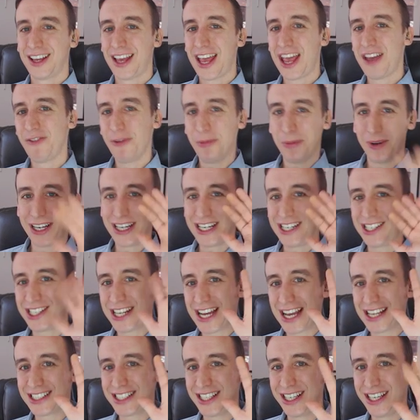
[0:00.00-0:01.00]
Hey everybody,
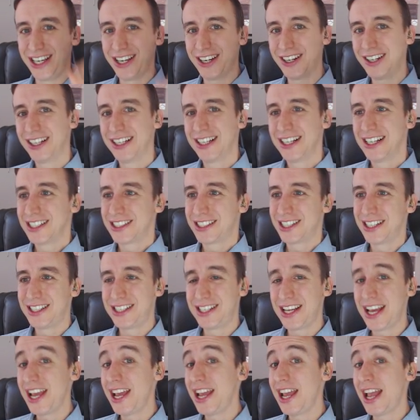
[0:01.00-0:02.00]
Jazzy here.
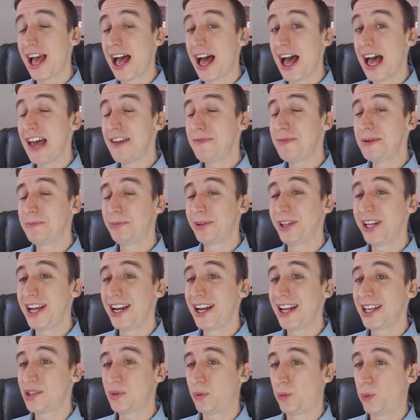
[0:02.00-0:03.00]
Today I've been
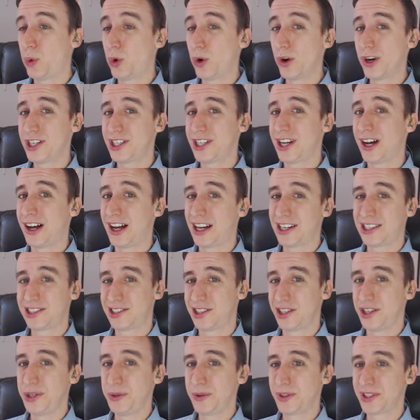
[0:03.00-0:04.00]
playing as Wortox,
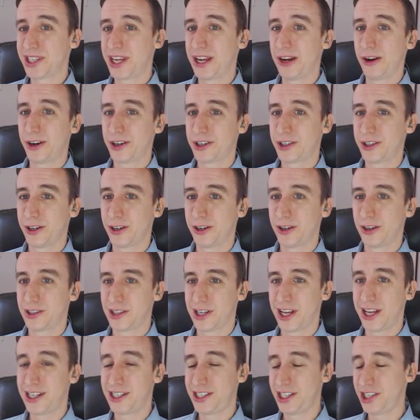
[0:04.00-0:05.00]
the newest character
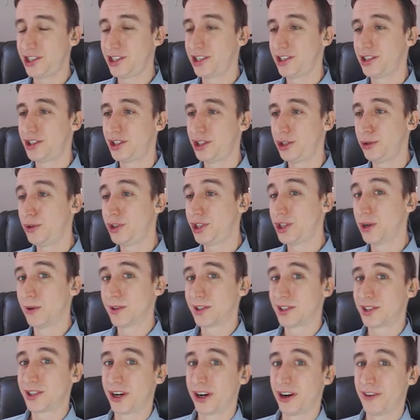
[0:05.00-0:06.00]
addition to
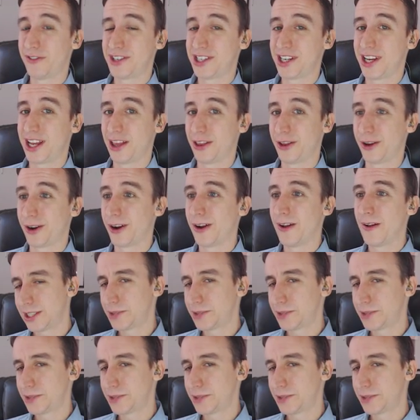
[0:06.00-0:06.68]
Don't Starve Together.